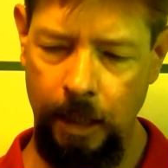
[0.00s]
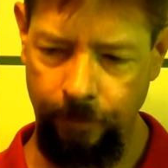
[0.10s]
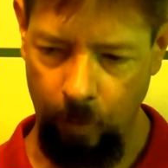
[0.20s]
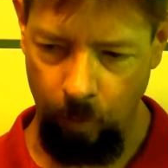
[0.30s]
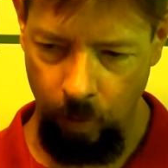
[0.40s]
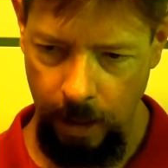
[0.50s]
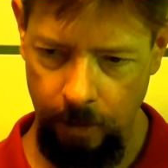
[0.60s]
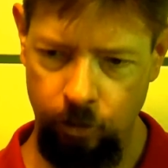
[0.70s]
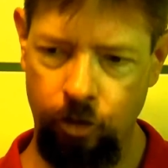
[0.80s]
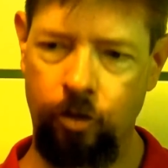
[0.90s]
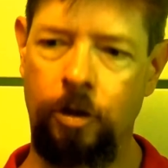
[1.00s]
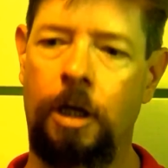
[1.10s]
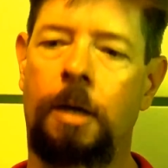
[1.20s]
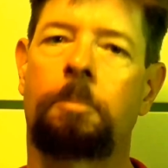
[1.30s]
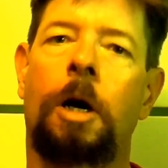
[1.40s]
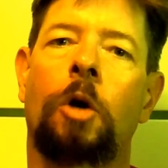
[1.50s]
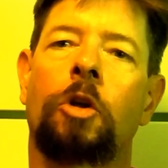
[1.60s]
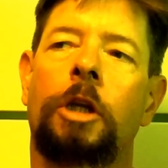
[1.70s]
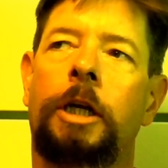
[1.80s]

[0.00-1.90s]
kind of a rich uh, malt